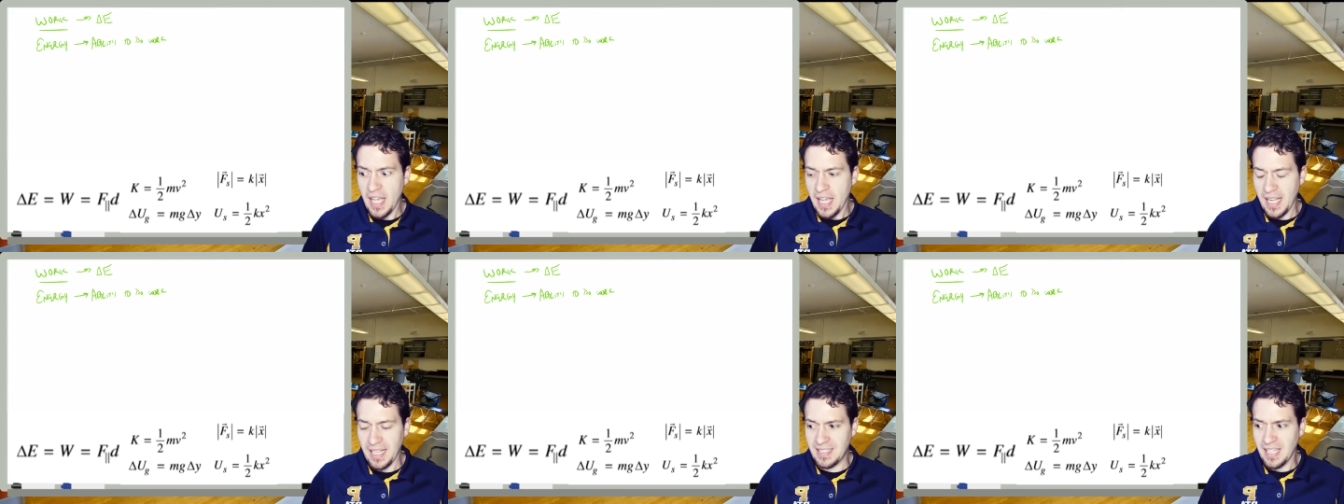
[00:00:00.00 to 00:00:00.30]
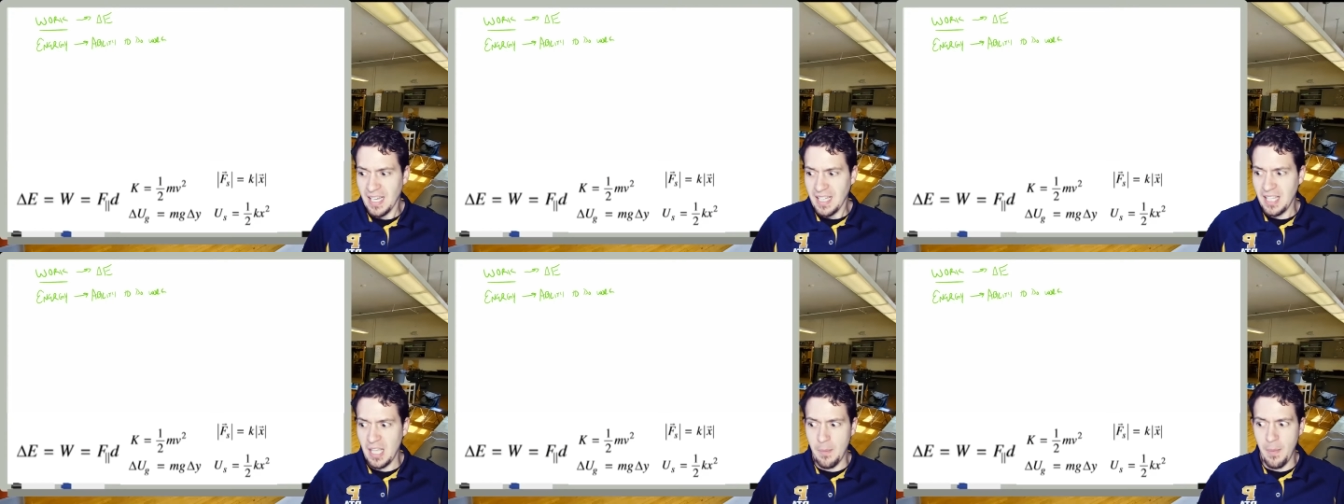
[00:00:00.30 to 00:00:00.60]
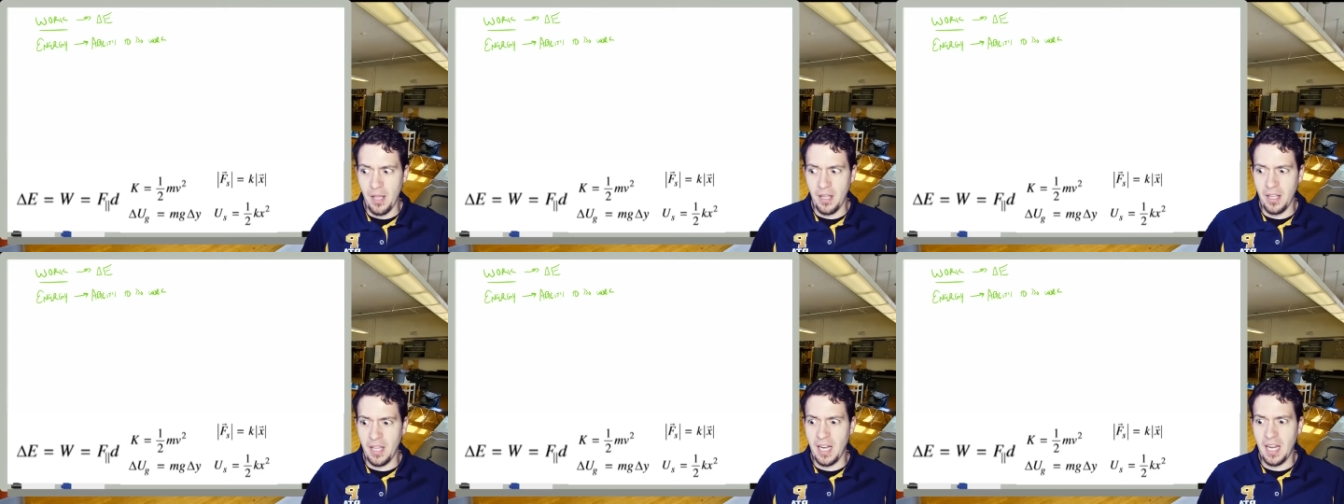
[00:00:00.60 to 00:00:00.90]
It's the
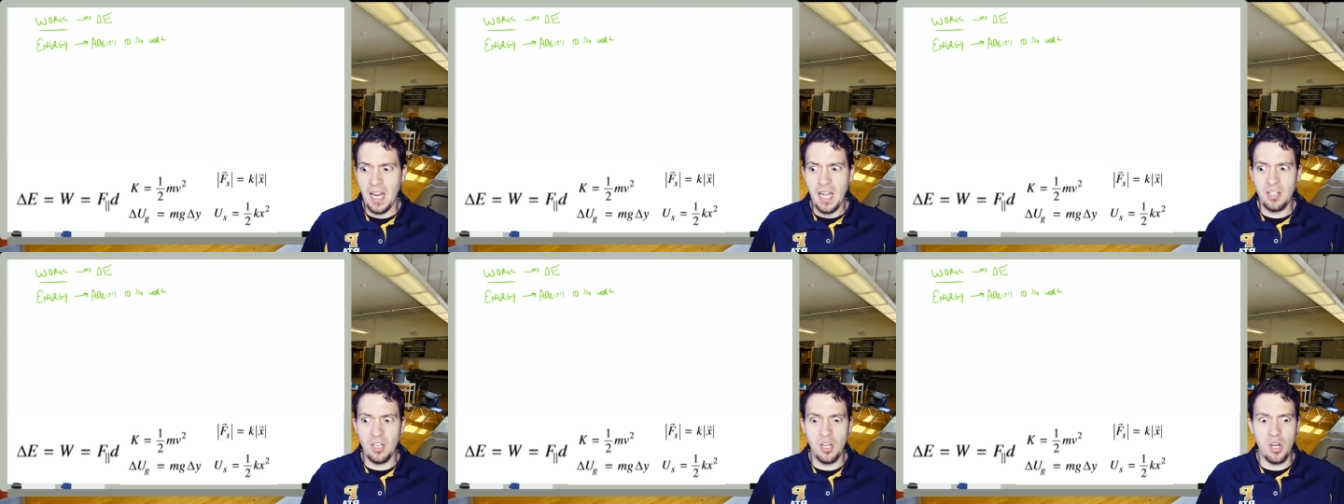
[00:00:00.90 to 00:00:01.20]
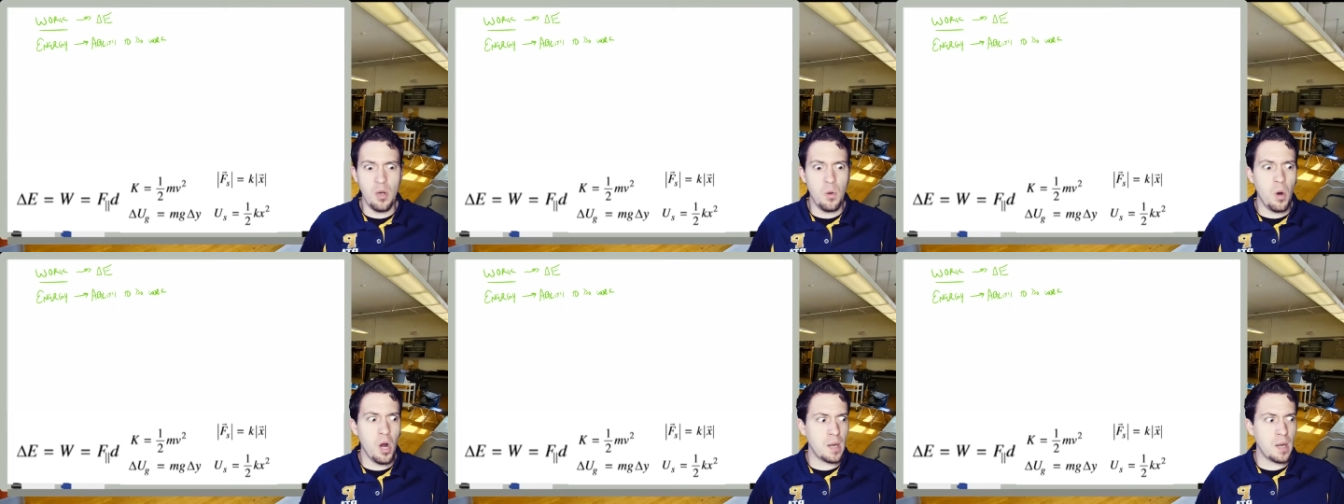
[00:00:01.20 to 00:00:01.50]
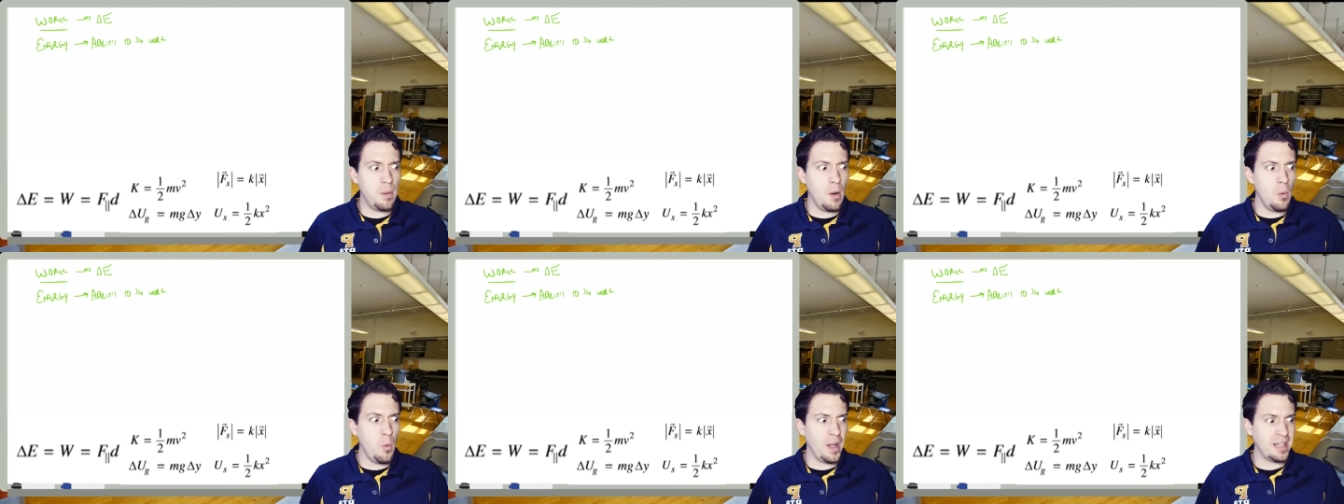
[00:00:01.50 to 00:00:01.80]
ability to do work.
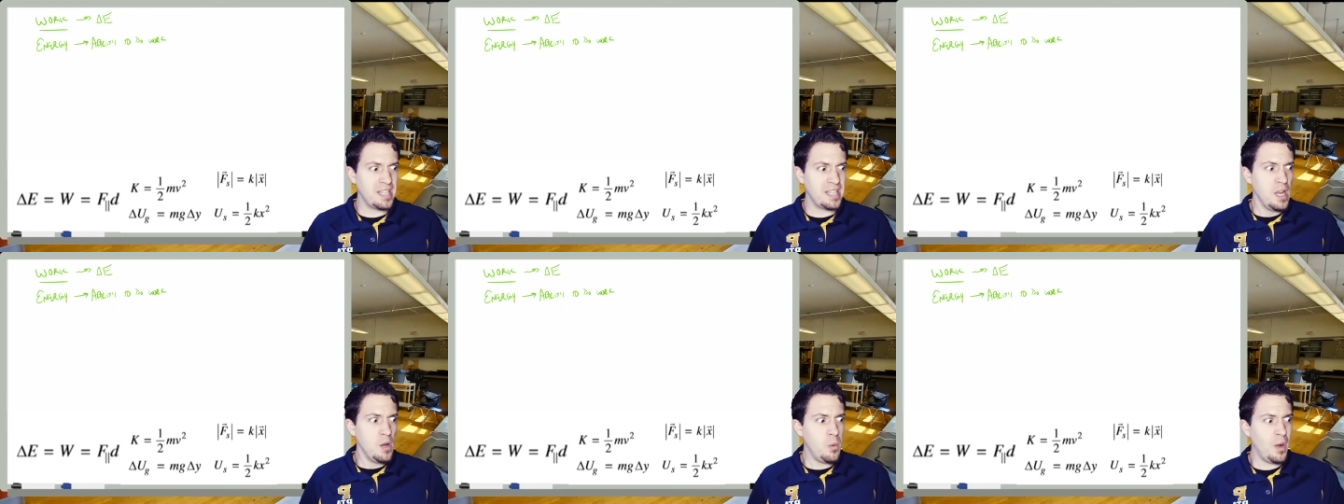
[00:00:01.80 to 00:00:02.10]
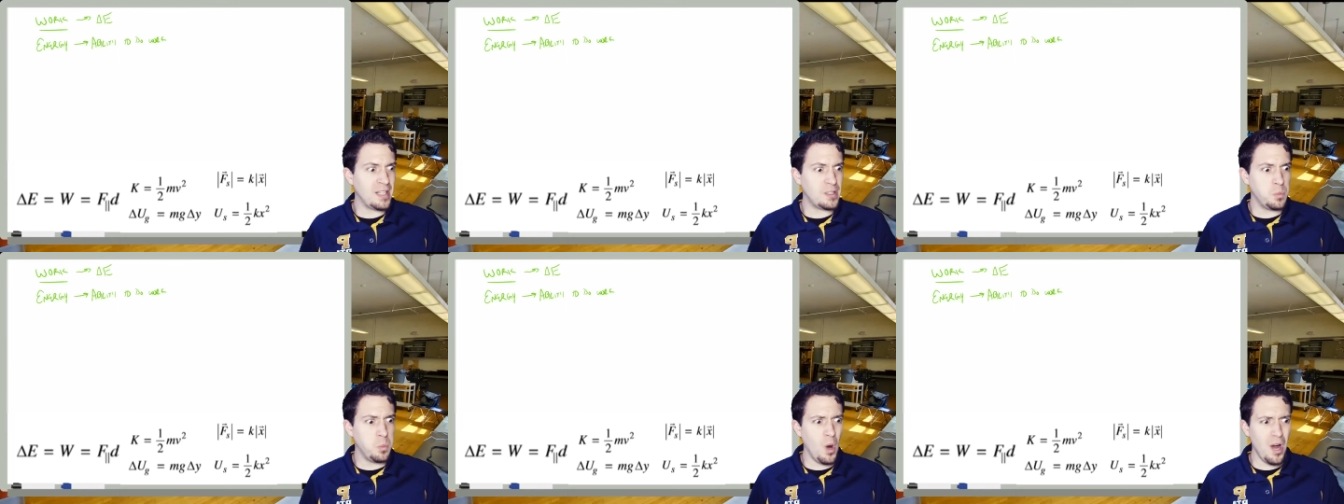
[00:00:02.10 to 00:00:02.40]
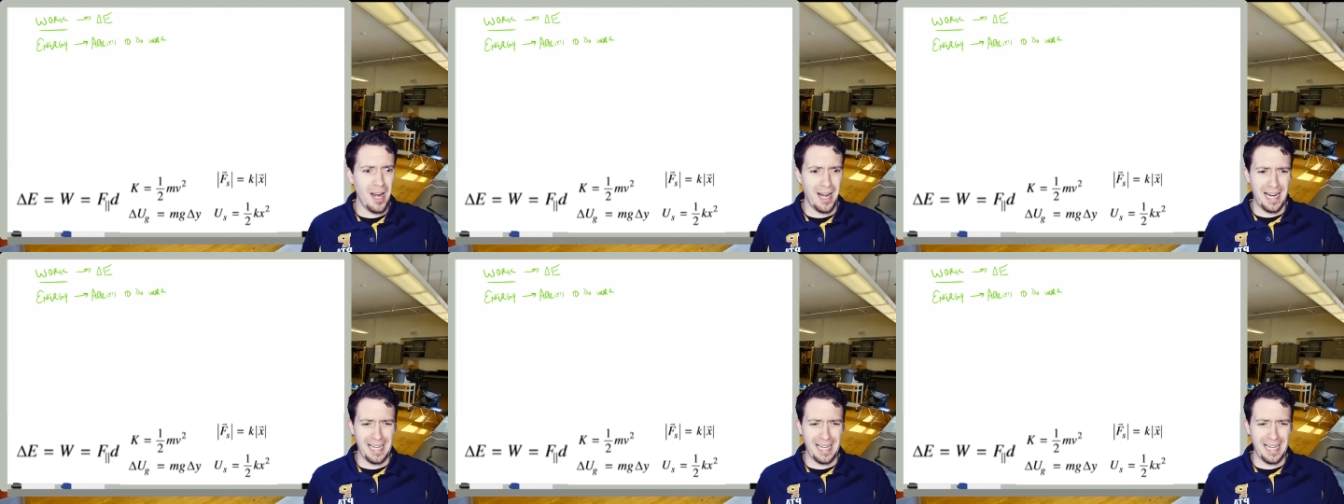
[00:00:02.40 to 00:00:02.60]
But what's what's work?